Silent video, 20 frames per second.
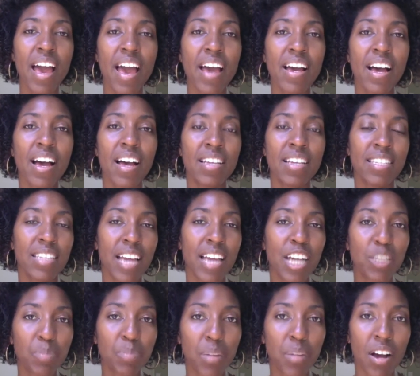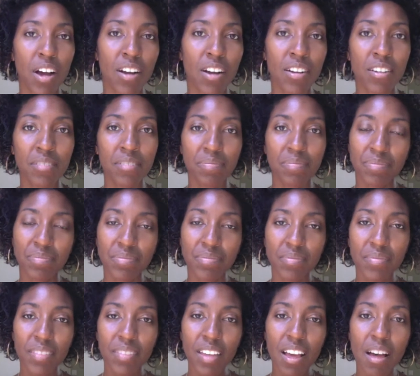uh, slash blog.
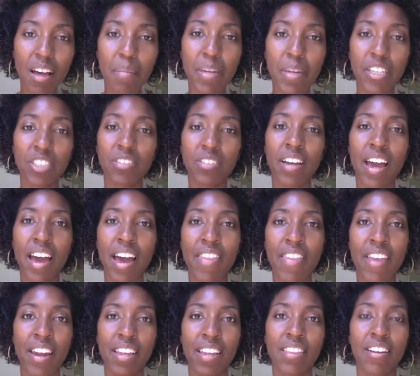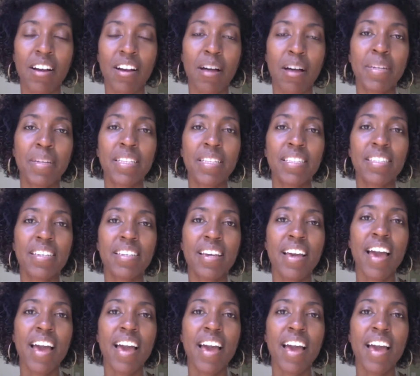I'll make sure I add that in the comments.